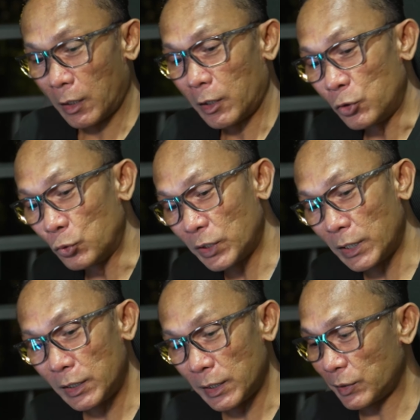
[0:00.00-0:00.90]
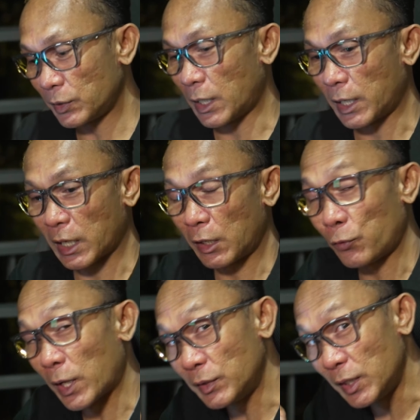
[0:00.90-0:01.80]
using this
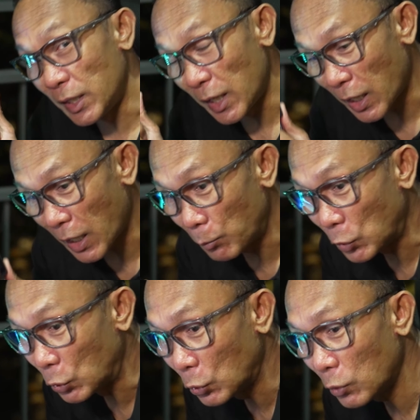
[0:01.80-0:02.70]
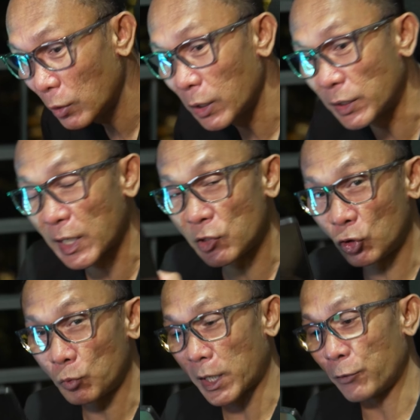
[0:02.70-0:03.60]
Colorfly CDA-M2 attached
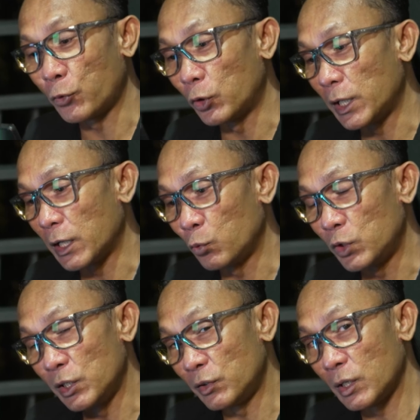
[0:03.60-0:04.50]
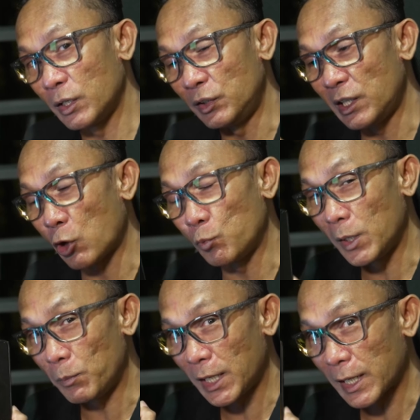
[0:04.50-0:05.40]
to my phone here, which is
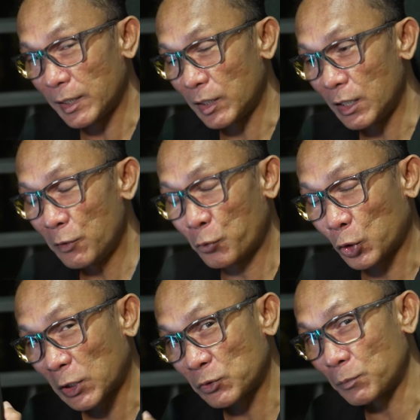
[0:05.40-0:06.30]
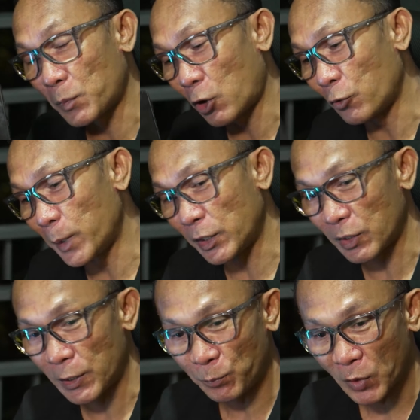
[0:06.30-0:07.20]
Xiaomi Mi 90, 4000 mAh of
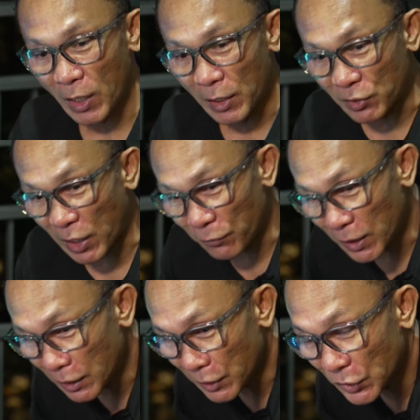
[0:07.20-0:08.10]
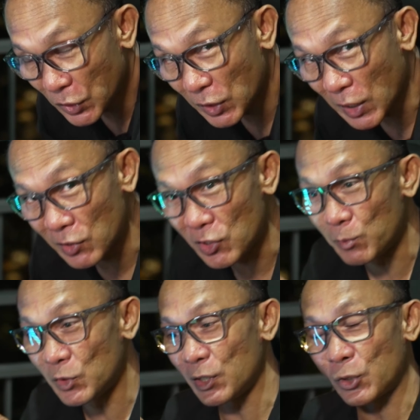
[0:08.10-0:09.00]
battery, driving this
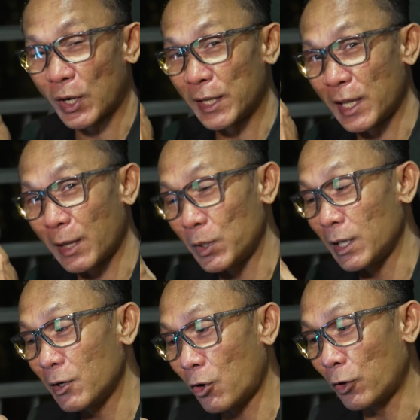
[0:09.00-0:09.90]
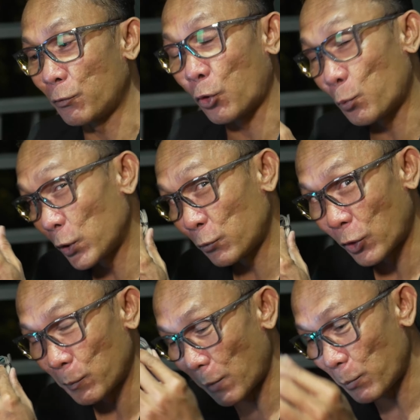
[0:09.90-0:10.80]
Timbre Zero IEM here on
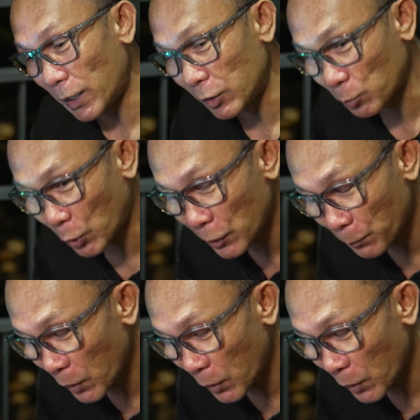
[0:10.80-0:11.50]
4.4mm balance port,